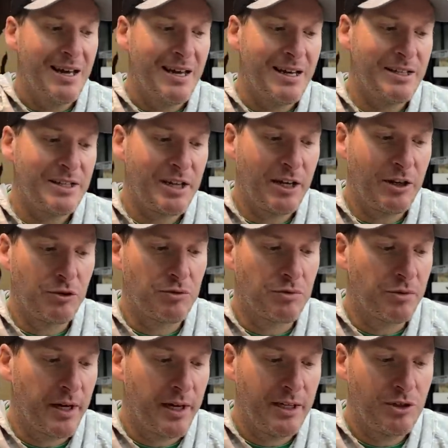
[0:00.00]
it's a
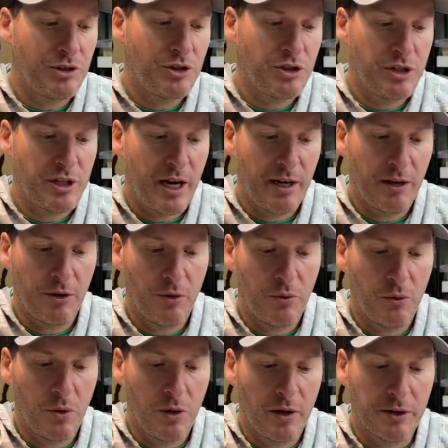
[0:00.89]
great shallow
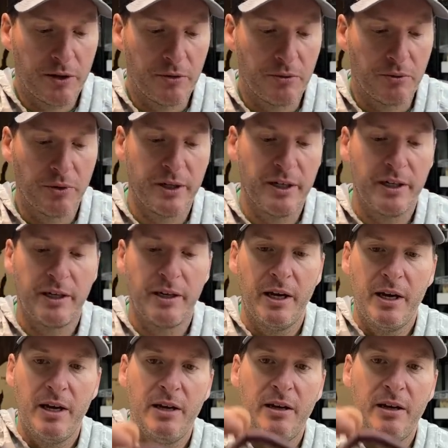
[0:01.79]
water rig.